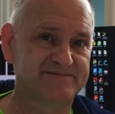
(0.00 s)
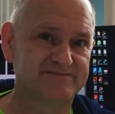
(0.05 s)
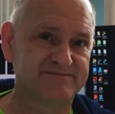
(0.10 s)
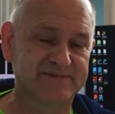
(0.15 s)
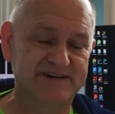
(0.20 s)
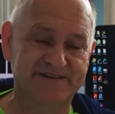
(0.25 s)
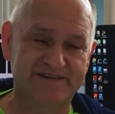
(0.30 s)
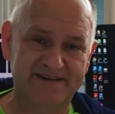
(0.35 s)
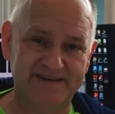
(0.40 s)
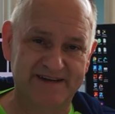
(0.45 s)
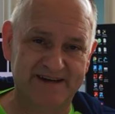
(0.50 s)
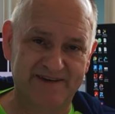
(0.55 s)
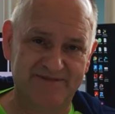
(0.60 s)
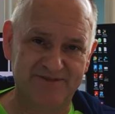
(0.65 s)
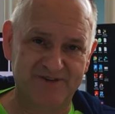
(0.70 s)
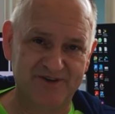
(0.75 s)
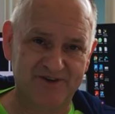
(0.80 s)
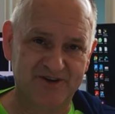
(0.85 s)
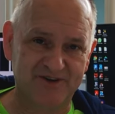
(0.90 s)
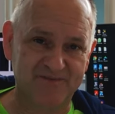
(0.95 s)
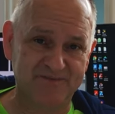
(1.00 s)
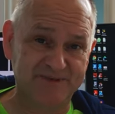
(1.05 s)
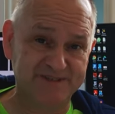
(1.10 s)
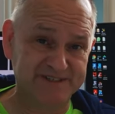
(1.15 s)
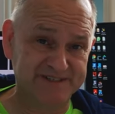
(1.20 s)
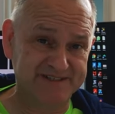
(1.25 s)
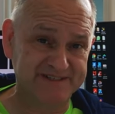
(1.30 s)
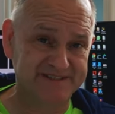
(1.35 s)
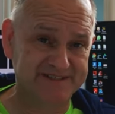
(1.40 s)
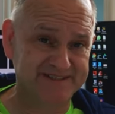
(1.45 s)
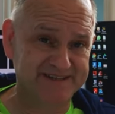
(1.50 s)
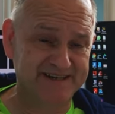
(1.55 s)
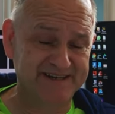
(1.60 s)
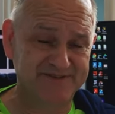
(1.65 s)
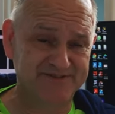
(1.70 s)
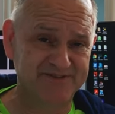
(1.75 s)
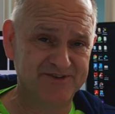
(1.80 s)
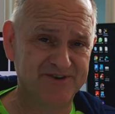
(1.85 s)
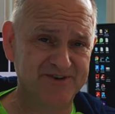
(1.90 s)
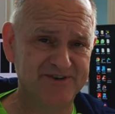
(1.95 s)
We still have no competition to that
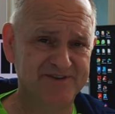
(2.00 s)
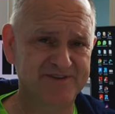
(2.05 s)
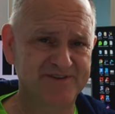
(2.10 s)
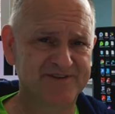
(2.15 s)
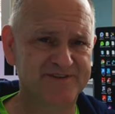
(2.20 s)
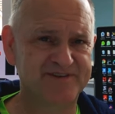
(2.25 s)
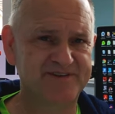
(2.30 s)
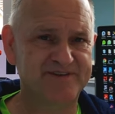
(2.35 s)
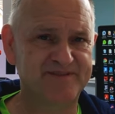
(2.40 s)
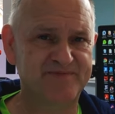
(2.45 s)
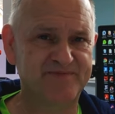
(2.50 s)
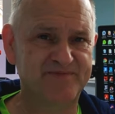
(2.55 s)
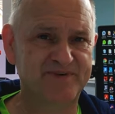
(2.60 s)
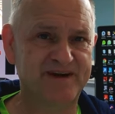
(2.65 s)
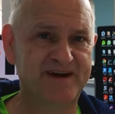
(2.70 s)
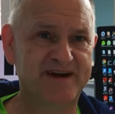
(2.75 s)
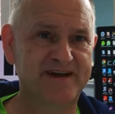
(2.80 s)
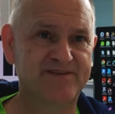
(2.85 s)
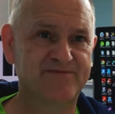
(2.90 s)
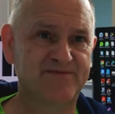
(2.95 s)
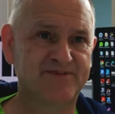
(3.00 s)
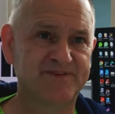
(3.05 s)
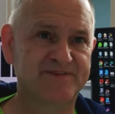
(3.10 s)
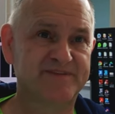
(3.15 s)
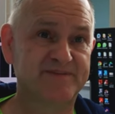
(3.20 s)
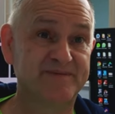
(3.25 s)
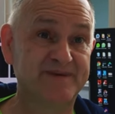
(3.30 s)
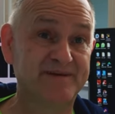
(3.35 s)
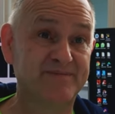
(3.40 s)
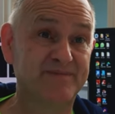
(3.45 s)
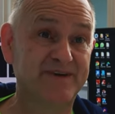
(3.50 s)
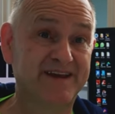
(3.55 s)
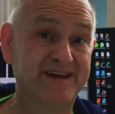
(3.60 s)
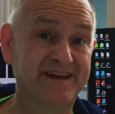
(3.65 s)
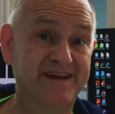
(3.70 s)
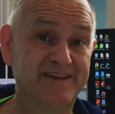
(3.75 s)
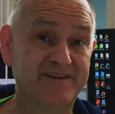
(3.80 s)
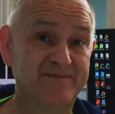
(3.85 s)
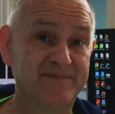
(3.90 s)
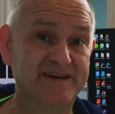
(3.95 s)
drone, so the surprise was to me bringing
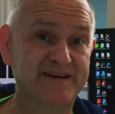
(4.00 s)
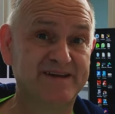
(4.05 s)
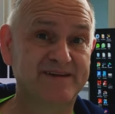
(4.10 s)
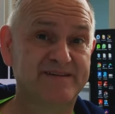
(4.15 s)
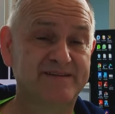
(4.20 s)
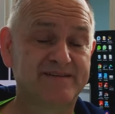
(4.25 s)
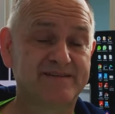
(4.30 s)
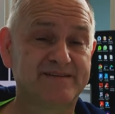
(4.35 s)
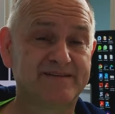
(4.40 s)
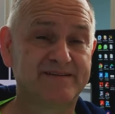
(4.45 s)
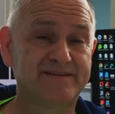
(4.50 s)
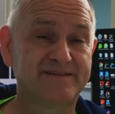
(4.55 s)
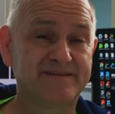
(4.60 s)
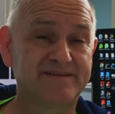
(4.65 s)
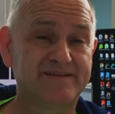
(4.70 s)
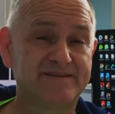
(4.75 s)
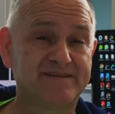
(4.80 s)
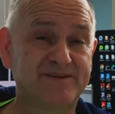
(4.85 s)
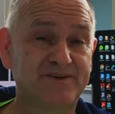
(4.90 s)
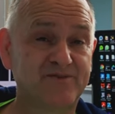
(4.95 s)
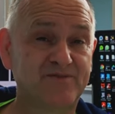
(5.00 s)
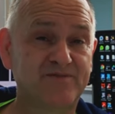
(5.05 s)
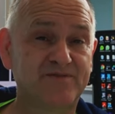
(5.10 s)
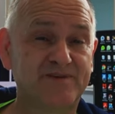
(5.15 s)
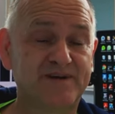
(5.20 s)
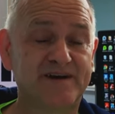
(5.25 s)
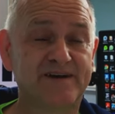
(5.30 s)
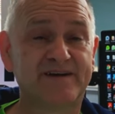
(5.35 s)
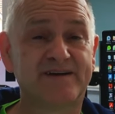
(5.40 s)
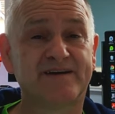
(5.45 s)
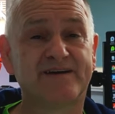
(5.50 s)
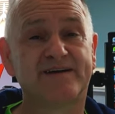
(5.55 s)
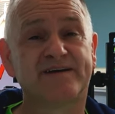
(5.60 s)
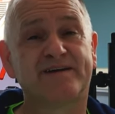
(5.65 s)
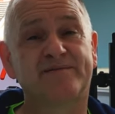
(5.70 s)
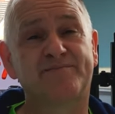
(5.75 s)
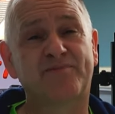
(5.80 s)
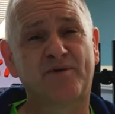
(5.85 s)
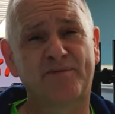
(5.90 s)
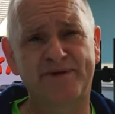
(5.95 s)
out the Mini two
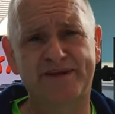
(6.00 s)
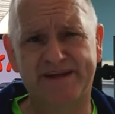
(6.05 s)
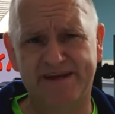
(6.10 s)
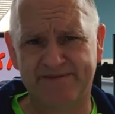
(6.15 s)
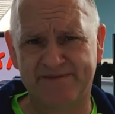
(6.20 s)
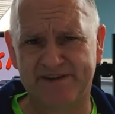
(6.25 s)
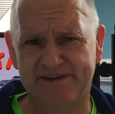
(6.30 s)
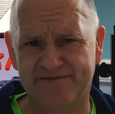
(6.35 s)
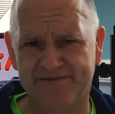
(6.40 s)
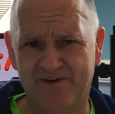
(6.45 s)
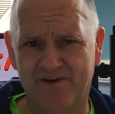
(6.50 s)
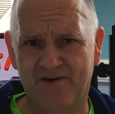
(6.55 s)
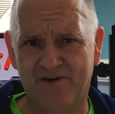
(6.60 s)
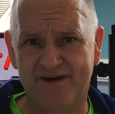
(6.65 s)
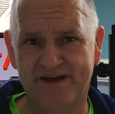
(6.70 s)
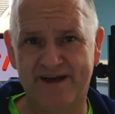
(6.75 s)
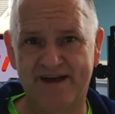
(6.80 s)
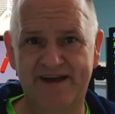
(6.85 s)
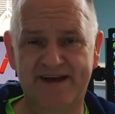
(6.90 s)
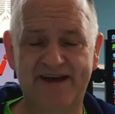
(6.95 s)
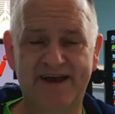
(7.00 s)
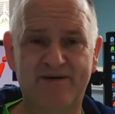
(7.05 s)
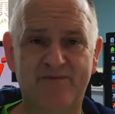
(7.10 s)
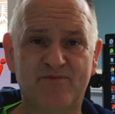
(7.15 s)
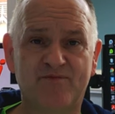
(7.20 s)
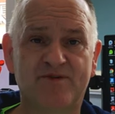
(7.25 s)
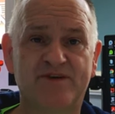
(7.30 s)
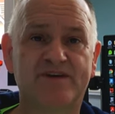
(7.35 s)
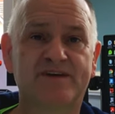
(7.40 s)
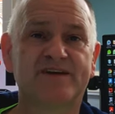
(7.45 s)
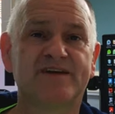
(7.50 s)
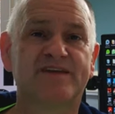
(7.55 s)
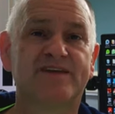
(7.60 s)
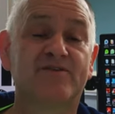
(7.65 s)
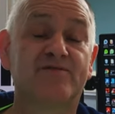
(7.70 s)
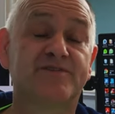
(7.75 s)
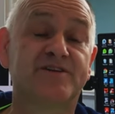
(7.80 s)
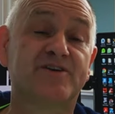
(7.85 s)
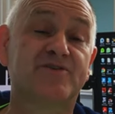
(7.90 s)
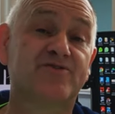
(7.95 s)
probably to give it the 4k camera they
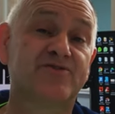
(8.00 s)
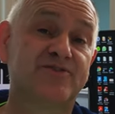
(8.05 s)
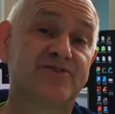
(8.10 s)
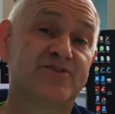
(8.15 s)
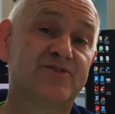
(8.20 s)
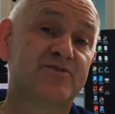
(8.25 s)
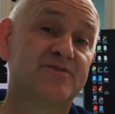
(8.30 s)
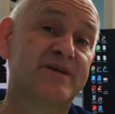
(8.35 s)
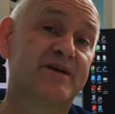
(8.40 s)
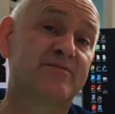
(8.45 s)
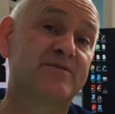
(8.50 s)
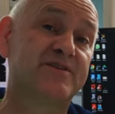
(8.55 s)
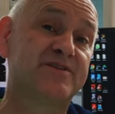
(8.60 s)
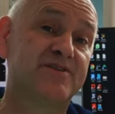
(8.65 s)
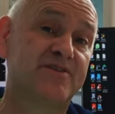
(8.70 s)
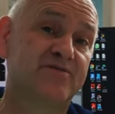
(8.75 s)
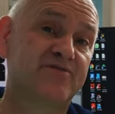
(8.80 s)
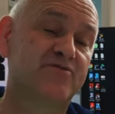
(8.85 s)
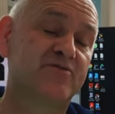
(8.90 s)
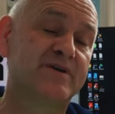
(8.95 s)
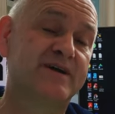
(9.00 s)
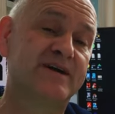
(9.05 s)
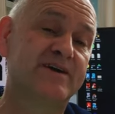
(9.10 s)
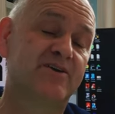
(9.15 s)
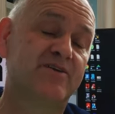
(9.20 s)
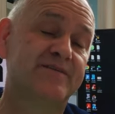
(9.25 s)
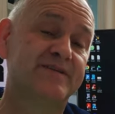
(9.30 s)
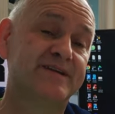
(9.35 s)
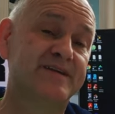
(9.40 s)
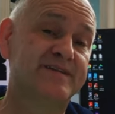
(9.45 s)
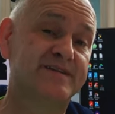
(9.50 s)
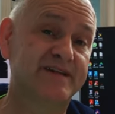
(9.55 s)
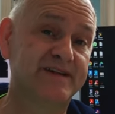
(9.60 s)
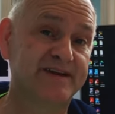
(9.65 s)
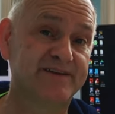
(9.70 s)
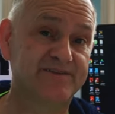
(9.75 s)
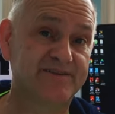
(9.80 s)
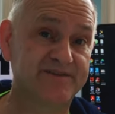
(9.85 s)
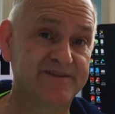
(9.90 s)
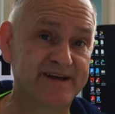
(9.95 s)
obviously couldn't do that with software or anything
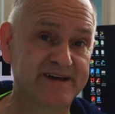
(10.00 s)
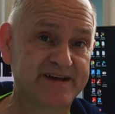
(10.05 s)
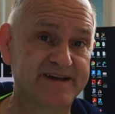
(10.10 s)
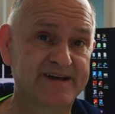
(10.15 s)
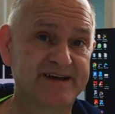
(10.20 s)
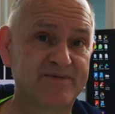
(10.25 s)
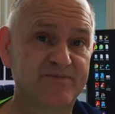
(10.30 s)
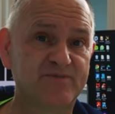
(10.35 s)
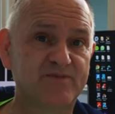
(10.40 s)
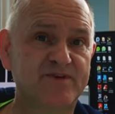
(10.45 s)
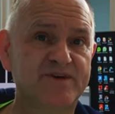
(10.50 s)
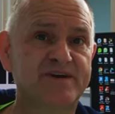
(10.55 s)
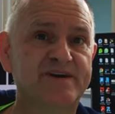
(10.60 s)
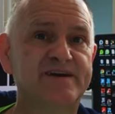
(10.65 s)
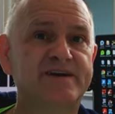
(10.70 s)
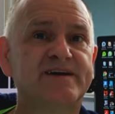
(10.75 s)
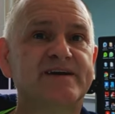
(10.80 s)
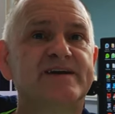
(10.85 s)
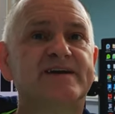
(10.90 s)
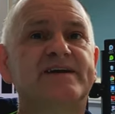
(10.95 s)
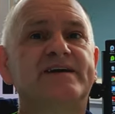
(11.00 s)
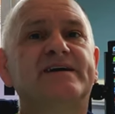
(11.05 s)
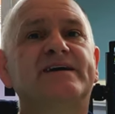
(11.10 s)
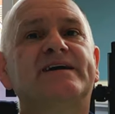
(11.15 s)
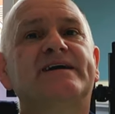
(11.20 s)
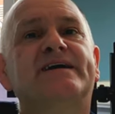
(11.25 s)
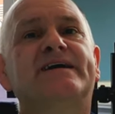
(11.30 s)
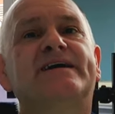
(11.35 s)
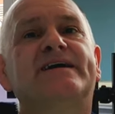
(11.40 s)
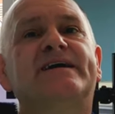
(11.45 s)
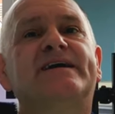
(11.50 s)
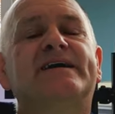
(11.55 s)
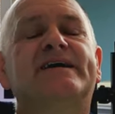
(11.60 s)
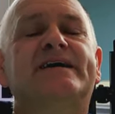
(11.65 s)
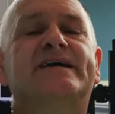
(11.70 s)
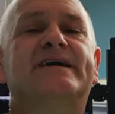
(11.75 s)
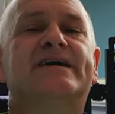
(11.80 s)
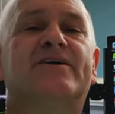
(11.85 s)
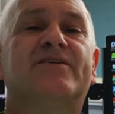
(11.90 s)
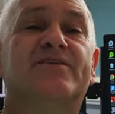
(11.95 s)
else on that camera
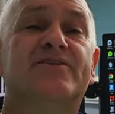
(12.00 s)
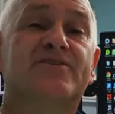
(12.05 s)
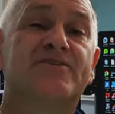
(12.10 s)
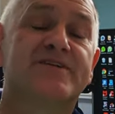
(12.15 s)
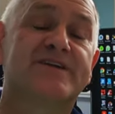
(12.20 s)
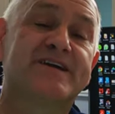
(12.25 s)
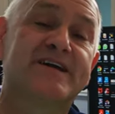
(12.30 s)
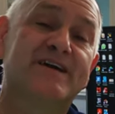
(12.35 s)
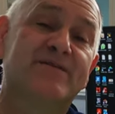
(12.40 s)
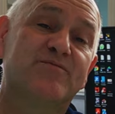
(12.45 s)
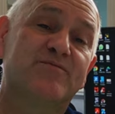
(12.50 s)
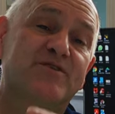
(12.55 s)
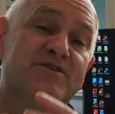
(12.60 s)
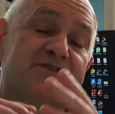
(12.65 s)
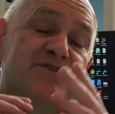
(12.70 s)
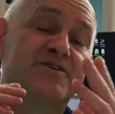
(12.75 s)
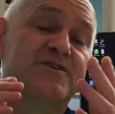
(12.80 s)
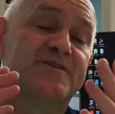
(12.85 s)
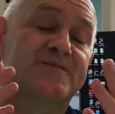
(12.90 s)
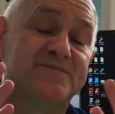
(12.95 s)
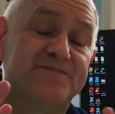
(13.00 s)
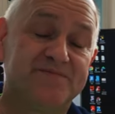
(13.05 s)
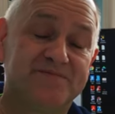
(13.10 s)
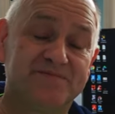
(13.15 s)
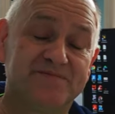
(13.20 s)
on the other camera so